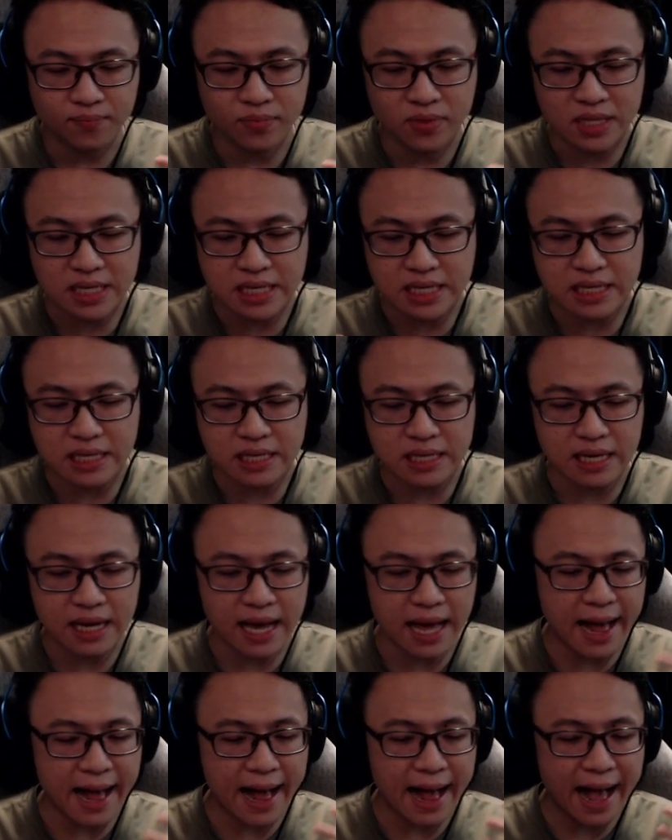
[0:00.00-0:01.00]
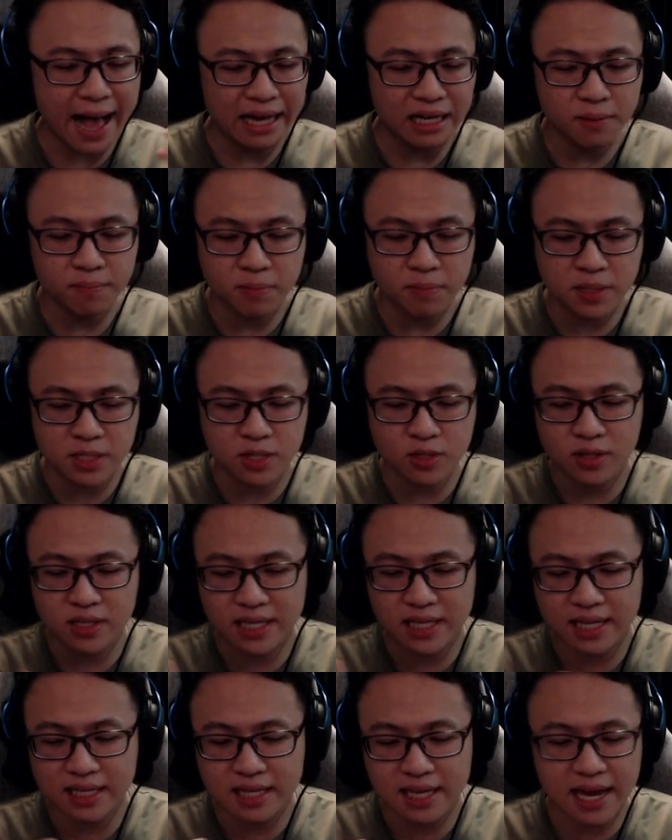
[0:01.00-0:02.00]
the other person on
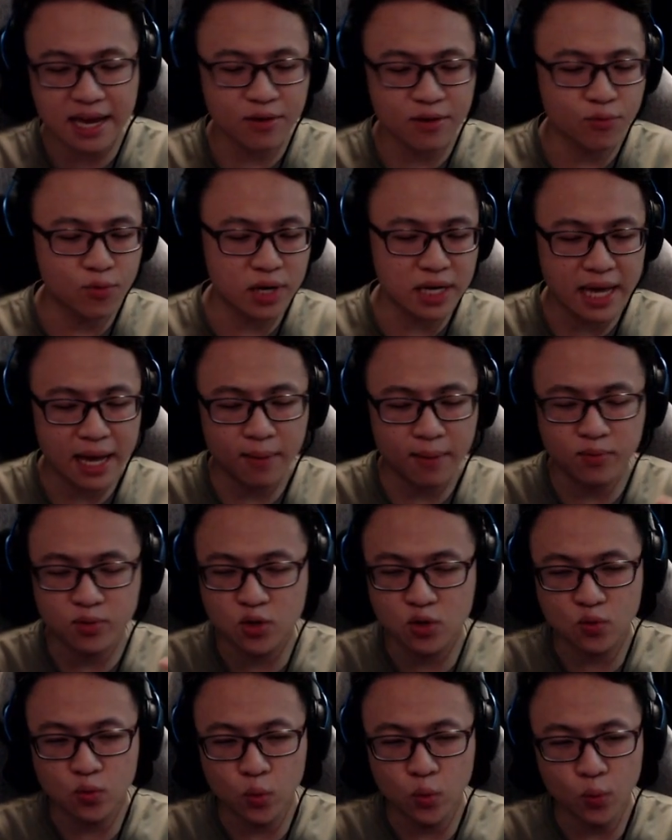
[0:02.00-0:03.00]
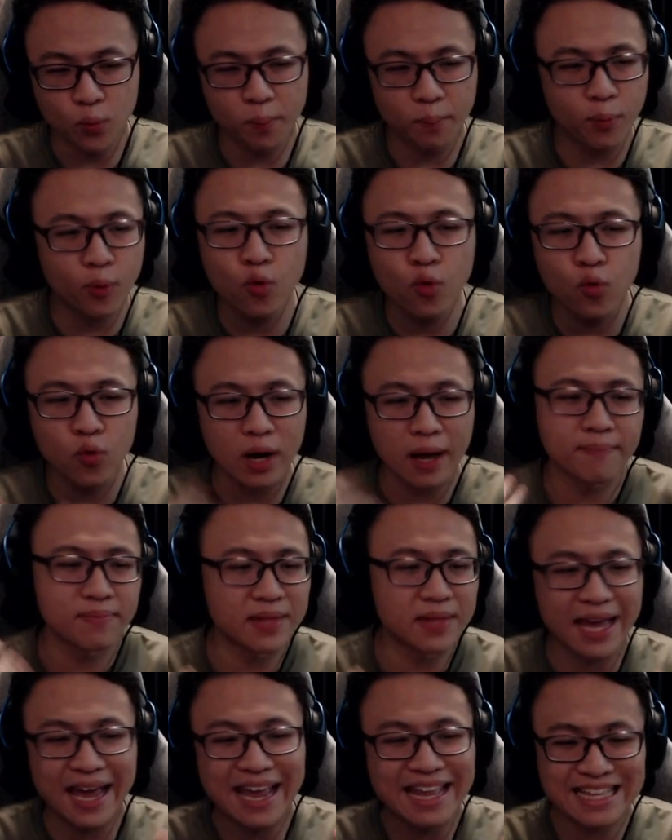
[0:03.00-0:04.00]
the other end really helps to pull up
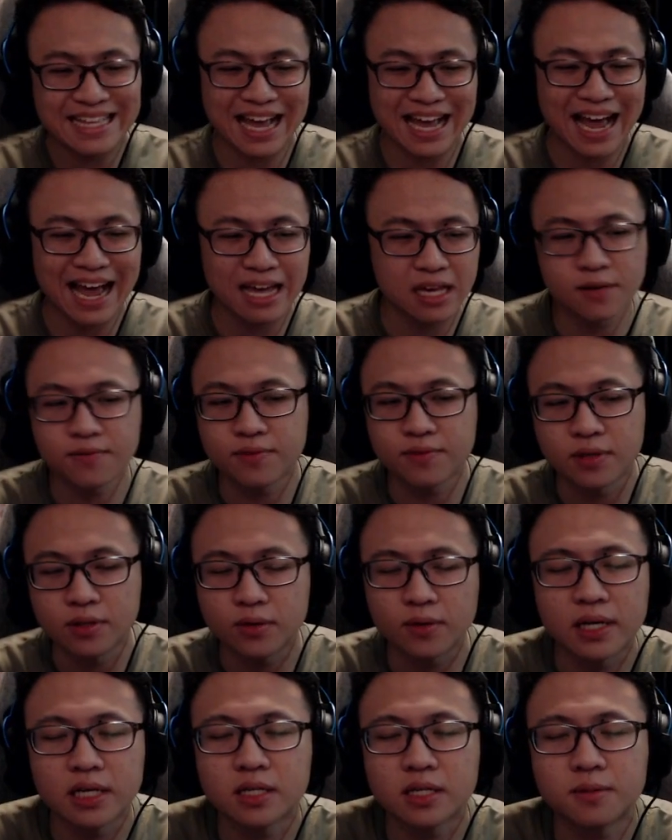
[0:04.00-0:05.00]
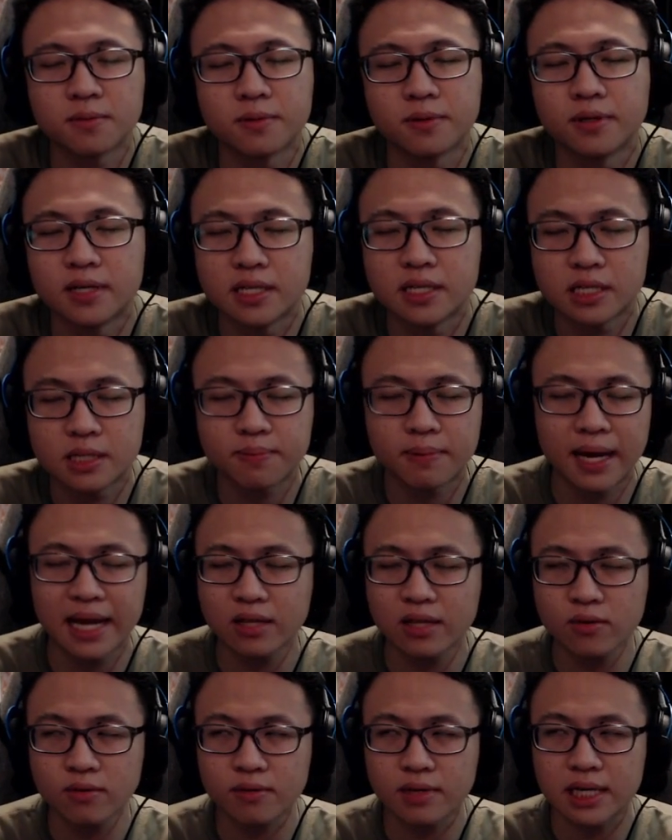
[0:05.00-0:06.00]
the entire video experience. But
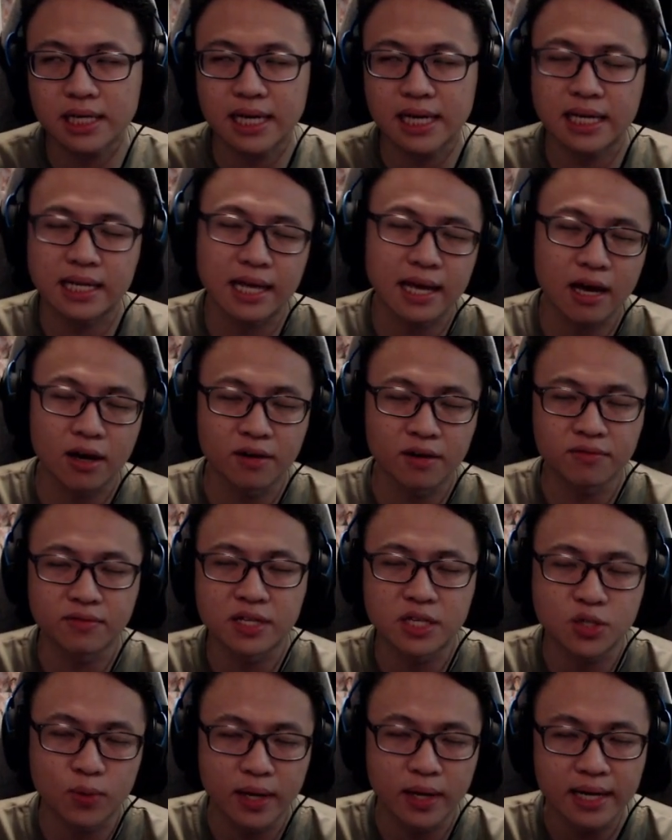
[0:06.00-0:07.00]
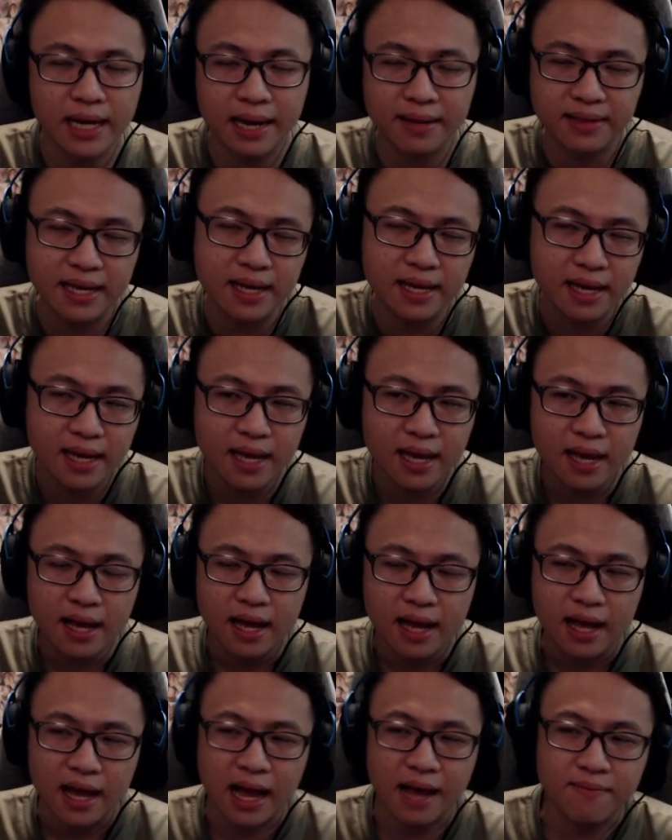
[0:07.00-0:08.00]
I don't really get that out of this one. I think
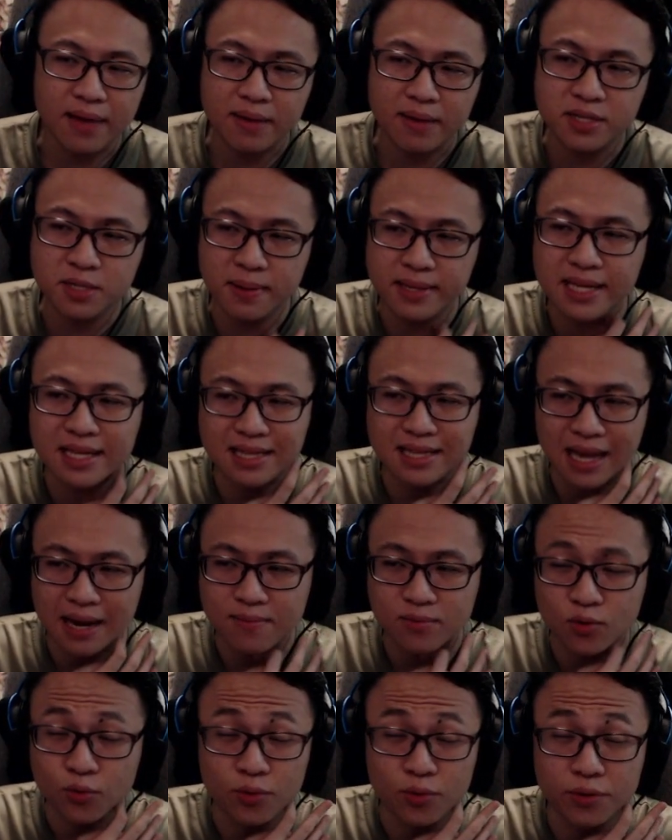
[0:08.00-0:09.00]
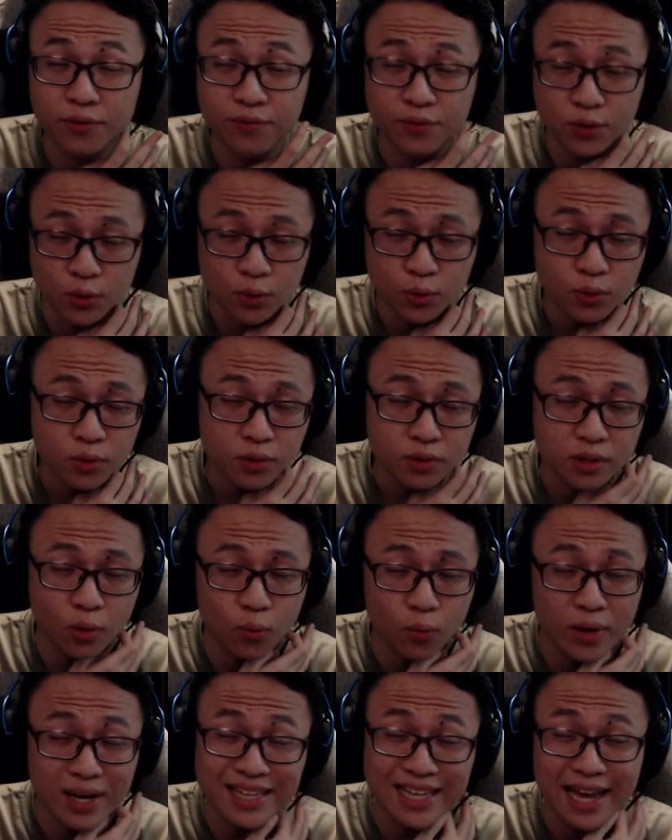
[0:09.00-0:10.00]
I'm spending the time to review the
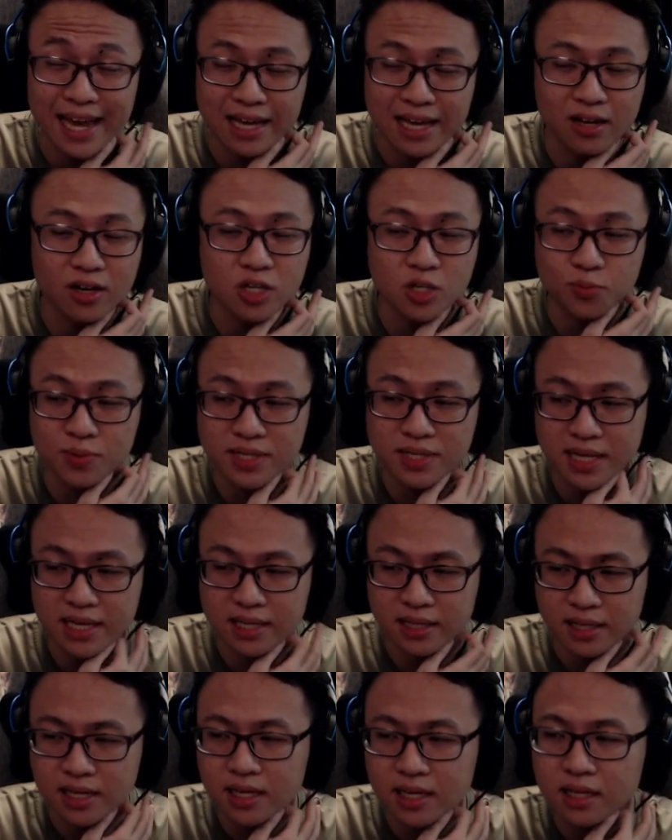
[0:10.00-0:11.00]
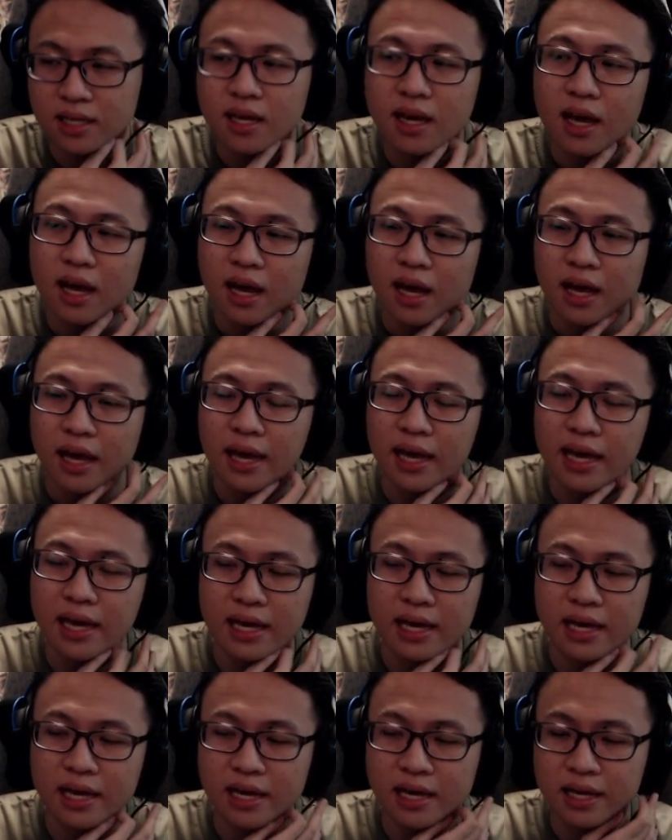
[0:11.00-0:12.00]
way that Hangout is presented,
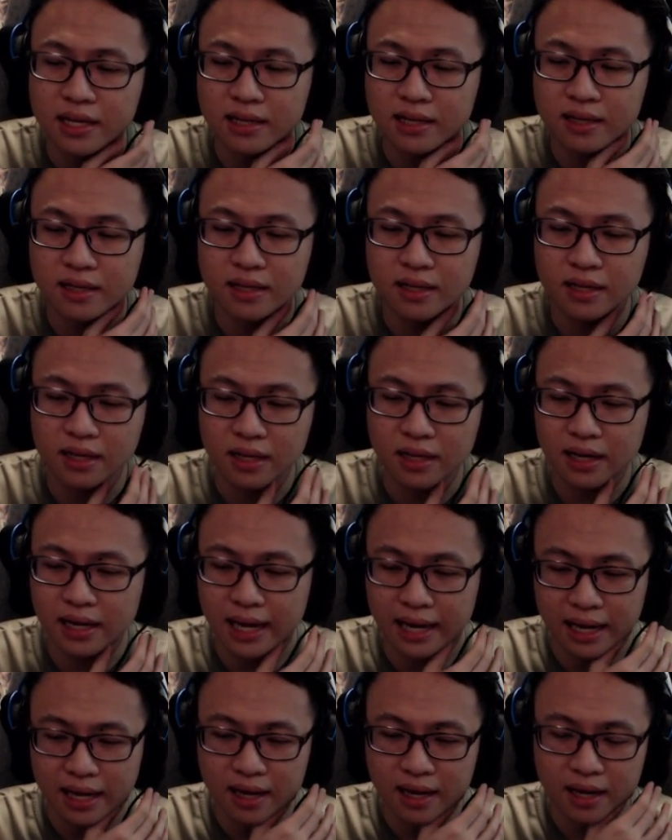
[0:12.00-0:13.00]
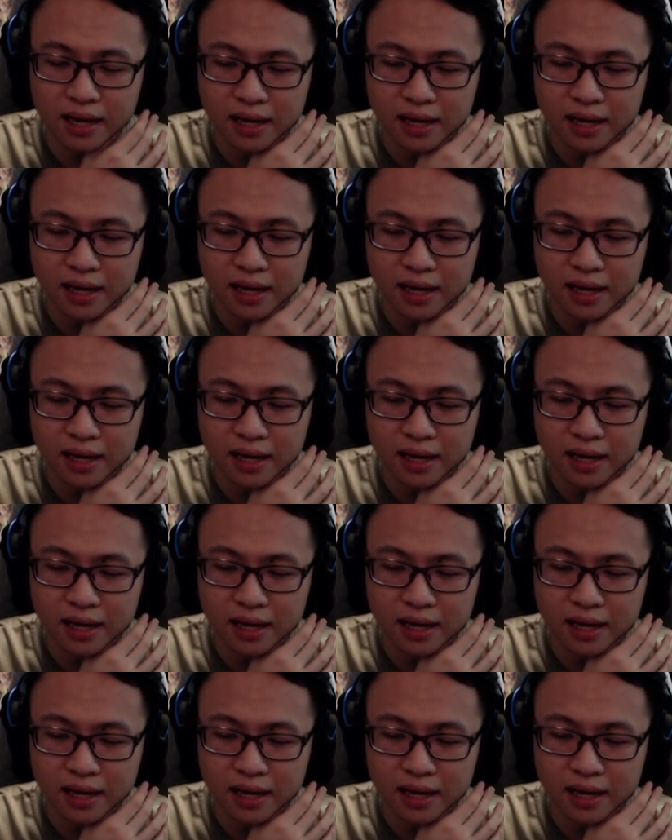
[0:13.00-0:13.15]
and like,